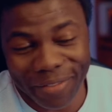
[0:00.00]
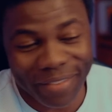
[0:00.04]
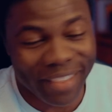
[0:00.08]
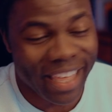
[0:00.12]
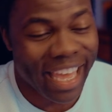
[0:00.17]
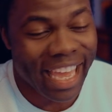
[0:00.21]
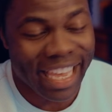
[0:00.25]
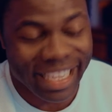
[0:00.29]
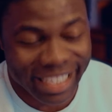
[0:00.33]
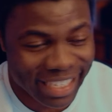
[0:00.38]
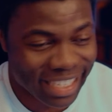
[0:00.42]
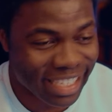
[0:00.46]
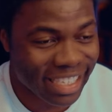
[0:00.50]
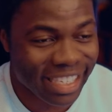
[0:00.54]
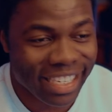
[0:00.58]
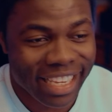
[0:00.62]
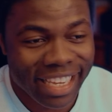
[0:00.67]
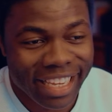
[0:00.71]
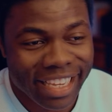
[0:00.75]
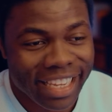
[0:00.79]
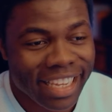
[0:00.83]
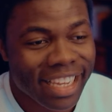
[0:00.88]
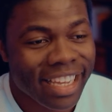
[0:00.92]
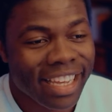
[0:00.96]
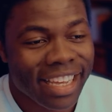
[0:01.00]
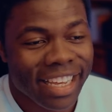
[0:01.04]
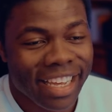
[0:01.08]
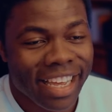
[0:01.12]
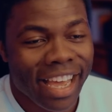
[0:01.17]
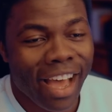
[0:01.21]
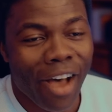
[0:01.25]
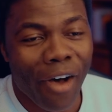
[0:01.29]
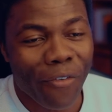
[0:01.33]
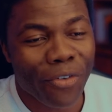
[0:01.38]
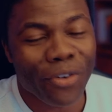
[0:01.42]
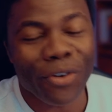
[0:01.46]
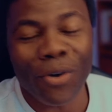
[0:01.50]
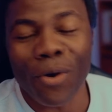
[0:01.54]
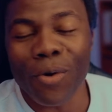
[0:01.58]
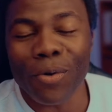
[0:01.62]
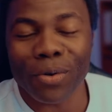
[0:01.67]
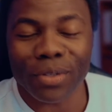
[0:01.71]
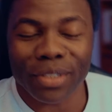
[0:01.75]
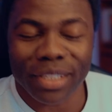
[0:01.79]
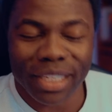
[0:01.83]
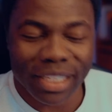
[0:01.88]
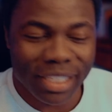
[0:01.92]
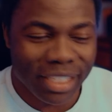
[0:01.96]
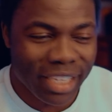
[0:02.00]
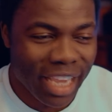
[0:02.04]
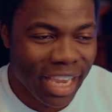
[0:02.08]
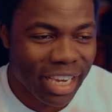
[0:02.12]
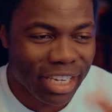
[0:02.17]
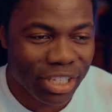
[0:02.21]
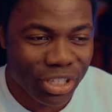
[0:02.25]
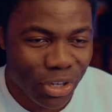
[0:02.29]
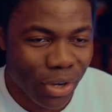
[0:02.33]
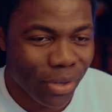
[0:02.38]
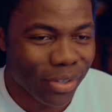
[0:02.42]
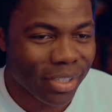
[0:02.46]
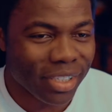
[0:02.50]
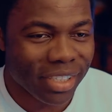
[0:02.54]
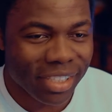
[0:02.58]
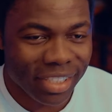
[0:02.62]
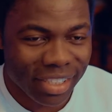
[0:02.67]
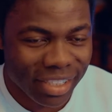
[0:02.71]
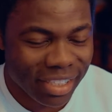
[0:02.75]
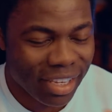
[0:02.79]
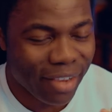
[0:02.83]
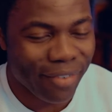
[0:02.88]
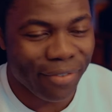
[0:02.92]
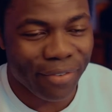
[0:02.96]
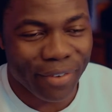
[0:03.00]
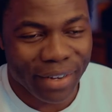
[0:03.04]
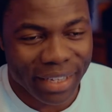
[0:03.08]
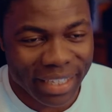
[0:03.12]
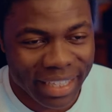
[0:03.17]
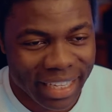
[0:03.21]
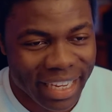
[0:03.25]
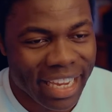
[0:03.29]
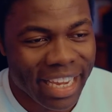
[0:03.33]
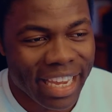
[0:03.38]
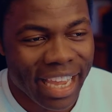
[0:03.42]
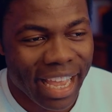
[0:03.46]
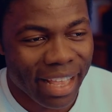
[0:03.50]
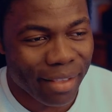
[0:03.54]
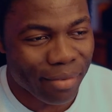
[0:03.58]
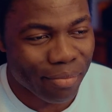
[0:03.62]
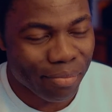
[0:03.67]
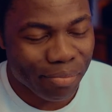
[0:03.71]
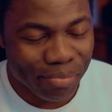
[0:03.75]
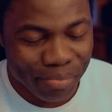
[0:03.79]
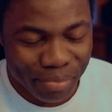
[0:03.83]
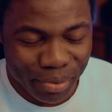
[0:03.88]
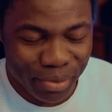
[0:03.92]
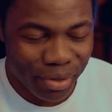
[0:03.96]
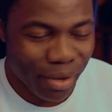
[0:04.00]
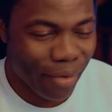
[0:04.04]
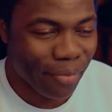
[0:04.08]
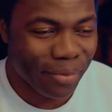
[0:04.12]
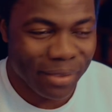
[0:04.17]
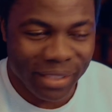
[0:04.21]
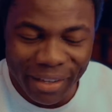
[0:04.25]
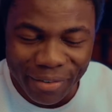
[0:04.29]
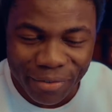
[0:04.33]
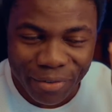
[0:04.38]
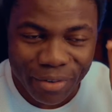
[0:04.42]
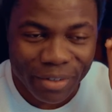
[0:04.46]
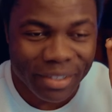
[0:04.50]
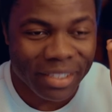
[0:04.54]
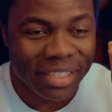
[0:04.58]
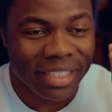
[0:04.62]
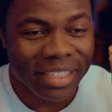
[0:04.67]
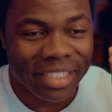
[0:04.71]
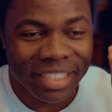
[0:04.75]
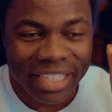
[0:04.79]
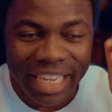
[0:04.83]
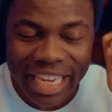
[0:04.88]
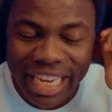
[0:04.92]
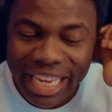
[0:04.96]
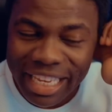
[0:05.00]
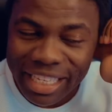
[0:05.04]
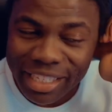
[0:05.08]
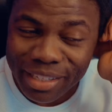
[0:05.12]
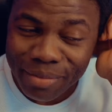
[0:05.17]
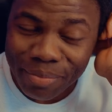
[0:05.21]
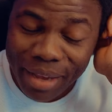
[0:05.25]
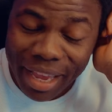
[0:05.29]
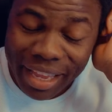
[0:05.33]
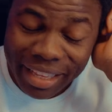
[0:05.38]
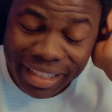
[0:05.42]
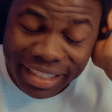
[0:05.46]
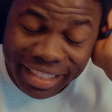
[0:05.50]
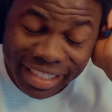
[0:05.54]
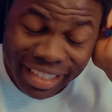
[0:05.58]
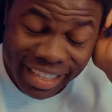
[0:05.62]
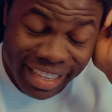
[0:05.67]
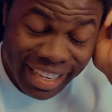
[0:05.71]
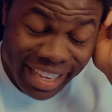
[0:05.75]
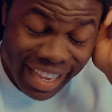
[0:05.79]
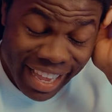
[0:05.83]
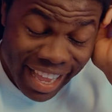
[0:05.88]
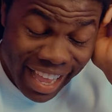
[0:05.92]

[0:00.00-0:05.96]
of this. Of course, it takes shots differently and put up different scenes, but